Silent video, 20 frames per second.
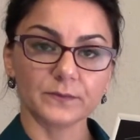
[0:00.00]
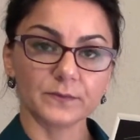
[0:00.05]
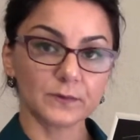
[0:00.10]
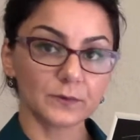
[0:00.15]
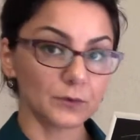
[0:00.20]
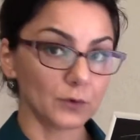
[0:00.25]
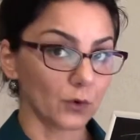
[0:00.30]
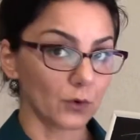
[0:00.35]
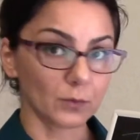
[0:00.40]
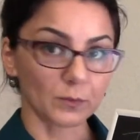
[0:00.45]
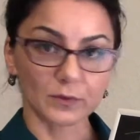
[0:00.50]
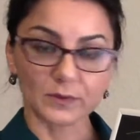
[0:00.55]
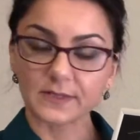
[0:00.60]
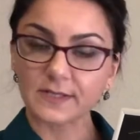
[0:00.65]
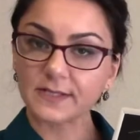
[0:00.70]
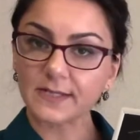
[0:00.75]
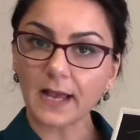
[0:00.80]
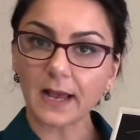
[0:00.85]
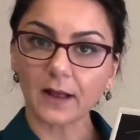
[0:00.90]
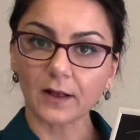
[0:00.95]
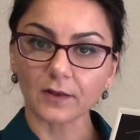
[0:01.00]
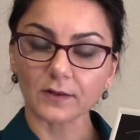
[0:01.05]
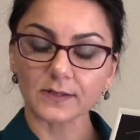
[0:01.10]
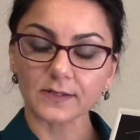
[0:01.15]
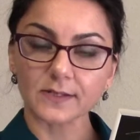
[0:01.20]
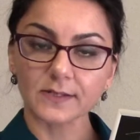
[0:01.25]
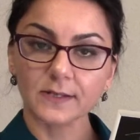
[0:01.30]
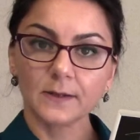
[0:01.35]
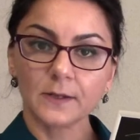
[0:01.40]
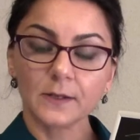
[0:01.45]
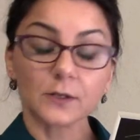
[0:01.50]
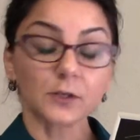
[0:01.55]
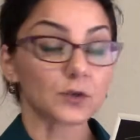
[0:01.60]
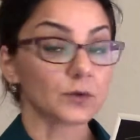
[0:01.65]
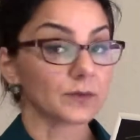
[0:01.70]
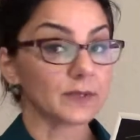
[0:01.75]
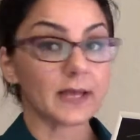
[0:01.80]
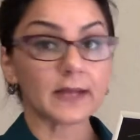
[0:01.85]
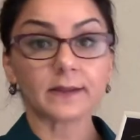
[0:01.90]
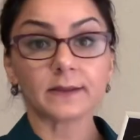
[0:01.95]
normal cells
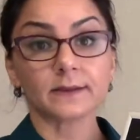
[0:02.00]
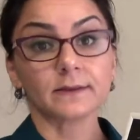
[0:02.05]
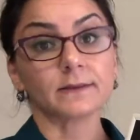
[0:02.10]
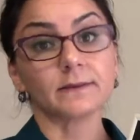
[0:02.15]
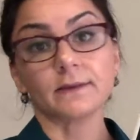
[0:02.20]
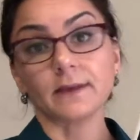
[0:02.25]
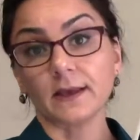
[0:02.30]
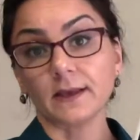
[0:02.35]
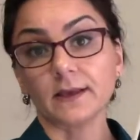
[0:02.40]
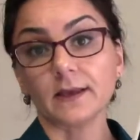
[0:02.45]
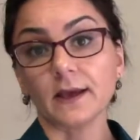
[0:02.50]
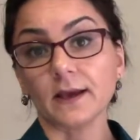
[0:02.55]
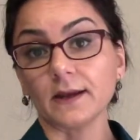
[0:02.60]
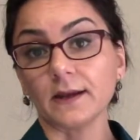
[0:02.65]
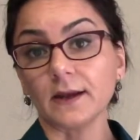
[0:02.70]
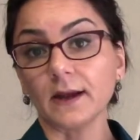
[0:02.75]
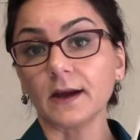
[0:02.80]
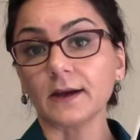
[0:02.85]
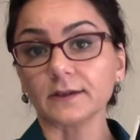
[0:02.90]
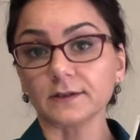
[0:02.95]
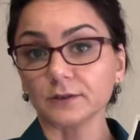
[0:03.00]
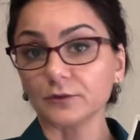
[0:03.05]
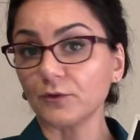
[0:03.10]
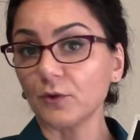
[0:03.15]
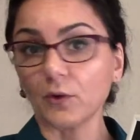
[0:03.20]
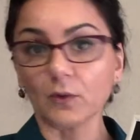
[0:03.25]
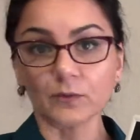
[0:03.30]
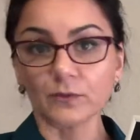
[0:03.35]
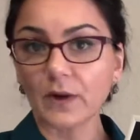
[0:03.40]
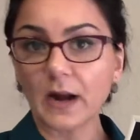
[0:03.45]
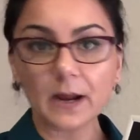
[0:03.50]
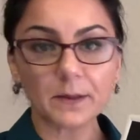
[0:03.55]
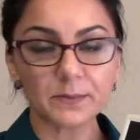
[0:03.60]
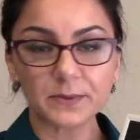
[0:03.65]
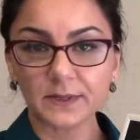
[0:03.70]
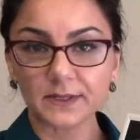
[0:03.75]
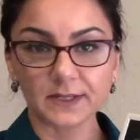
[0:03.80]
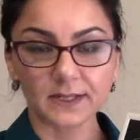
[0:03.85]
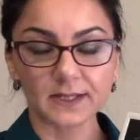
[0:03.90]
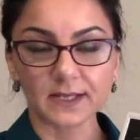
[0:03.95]
so that they cannot grow
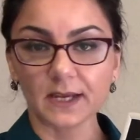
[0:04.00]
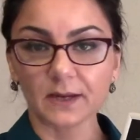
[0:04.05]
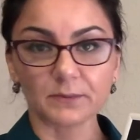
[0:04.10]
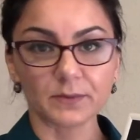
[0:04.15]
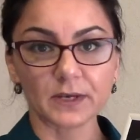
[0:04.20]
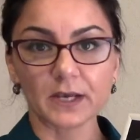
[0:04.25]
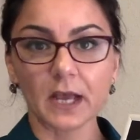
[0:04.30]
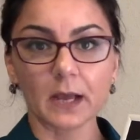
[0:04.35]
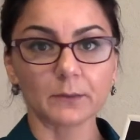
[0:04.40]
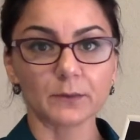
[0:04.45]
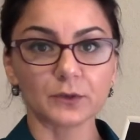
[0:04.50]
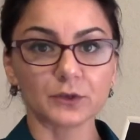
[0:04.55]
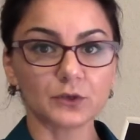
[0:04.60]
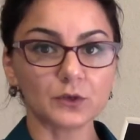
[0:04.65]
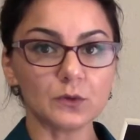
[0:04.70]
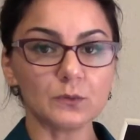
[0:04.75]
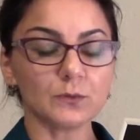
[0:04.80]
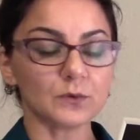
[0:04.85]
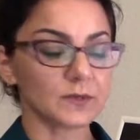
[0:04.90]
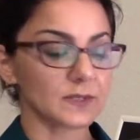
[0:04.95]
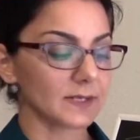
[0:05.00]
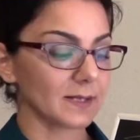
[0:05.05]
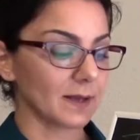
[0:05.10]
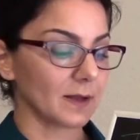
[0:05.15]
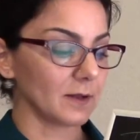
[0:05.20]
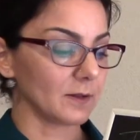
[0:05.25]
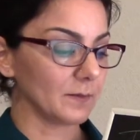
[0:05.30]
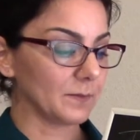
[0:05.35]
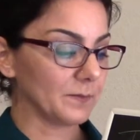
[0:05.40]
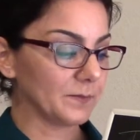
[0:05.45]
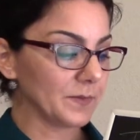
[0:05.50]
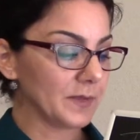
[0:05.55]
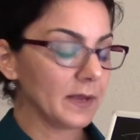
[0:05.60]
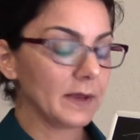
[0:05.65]
rapidly and become a tumor cell.